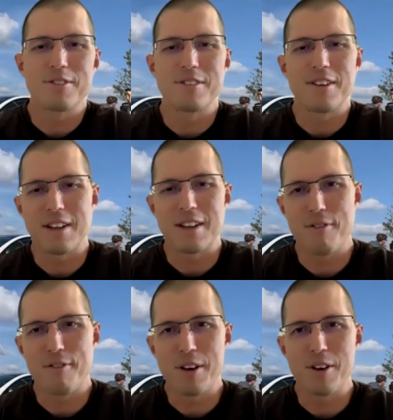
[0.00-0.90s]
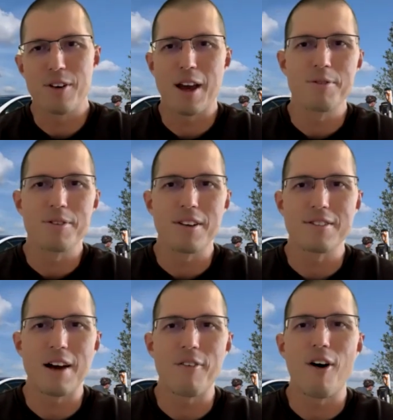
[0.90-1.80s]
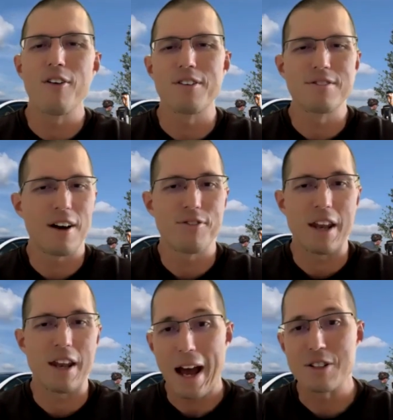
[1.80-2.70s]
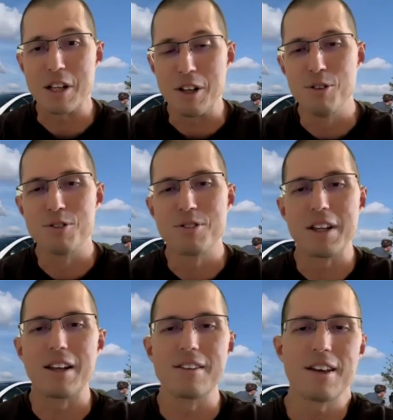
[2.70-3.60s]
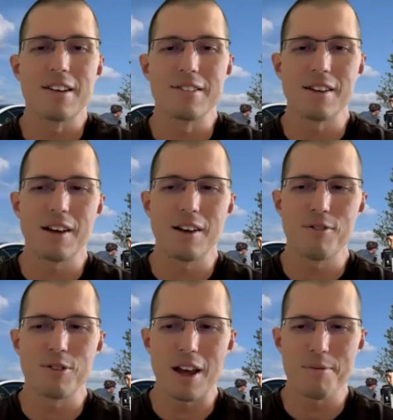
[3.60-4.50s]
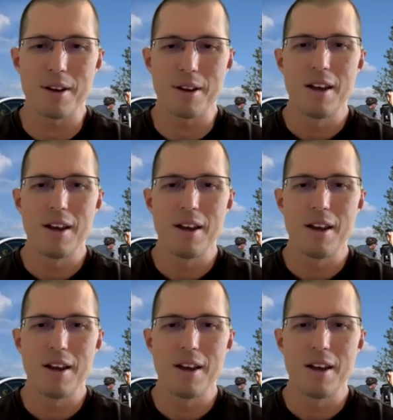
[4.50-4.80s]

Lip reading: it doesn't have video games, it doesn't have all the stuff that I actually use in the Tesla infotainment.